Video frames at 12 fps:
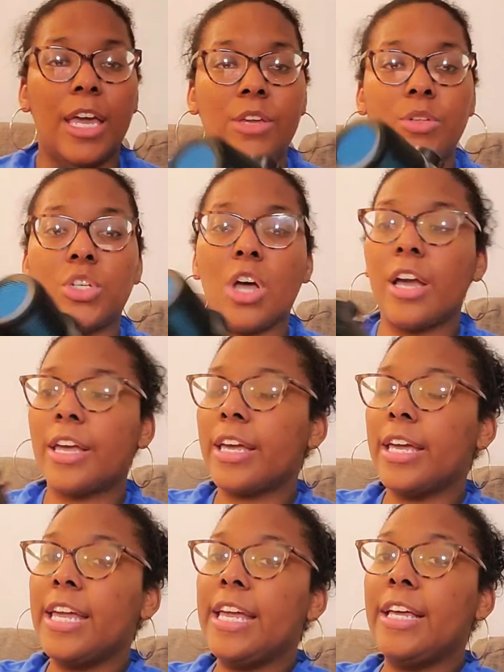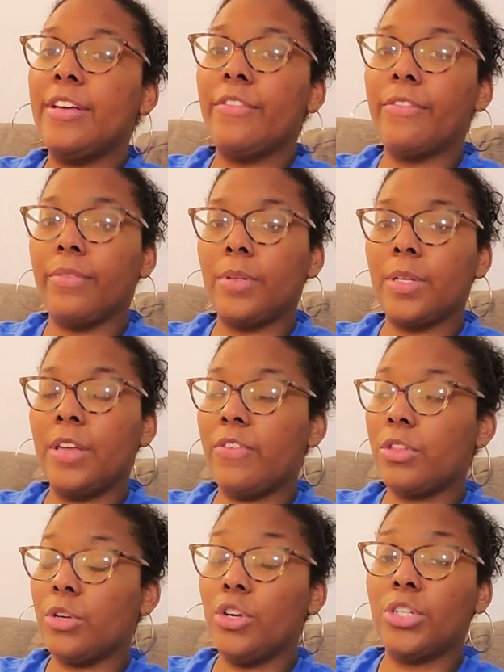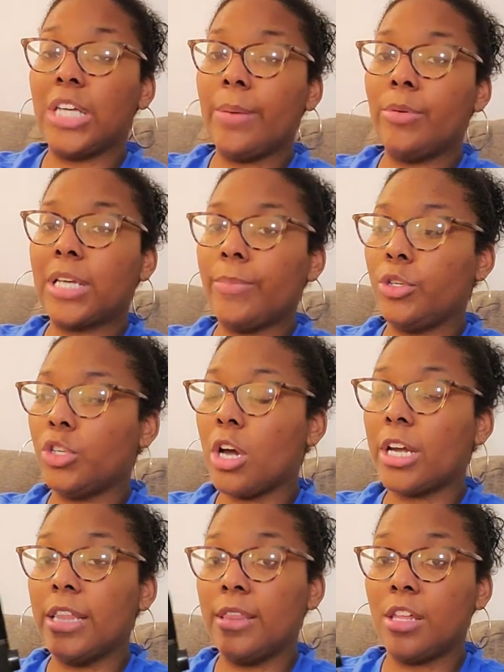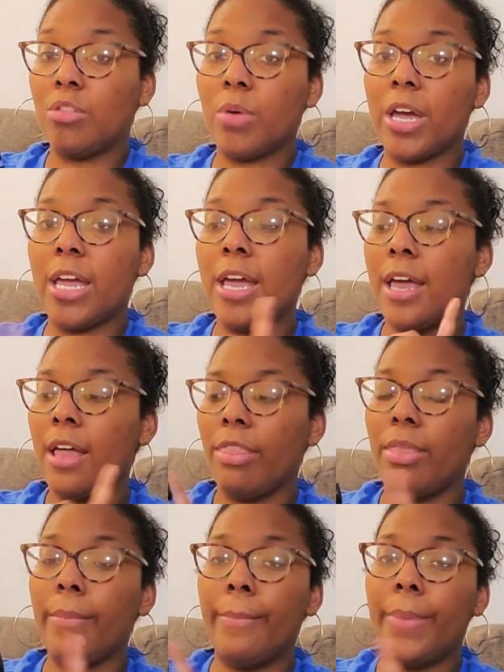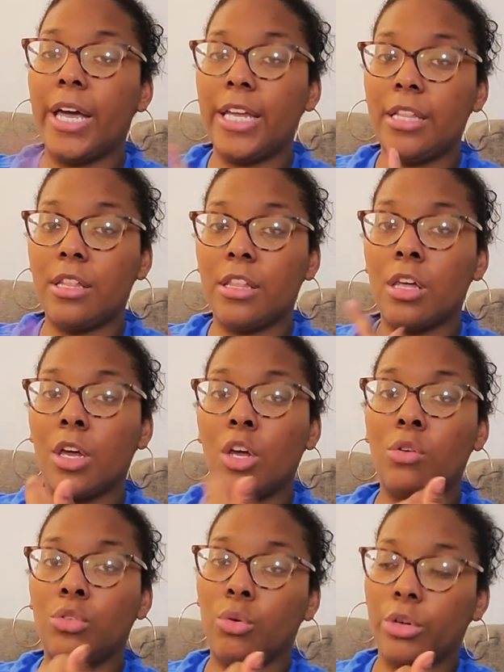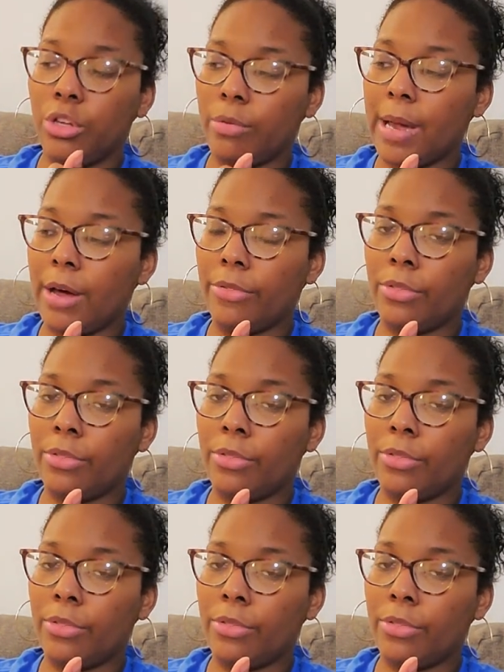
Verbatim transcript: you talk if it's on your tabletop you're talking this way the buttons go towards your mouth